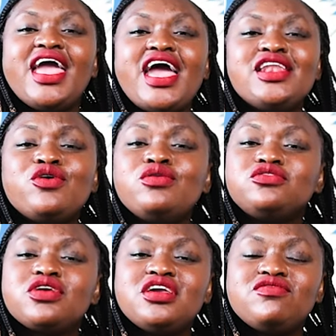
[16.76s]
and
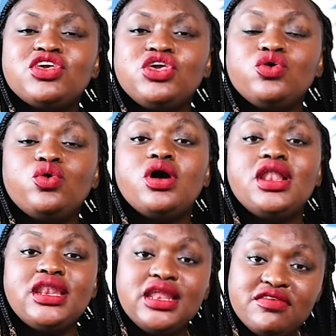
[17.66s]
also giving you
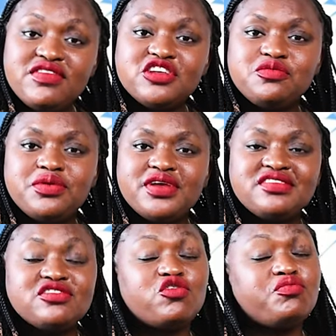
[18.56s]
lived
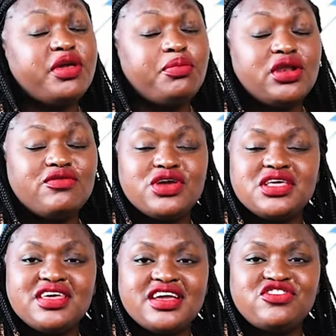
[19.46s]
experiences of people living
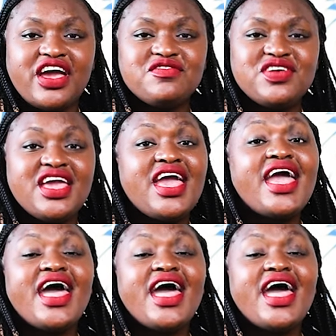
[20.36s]
with HIV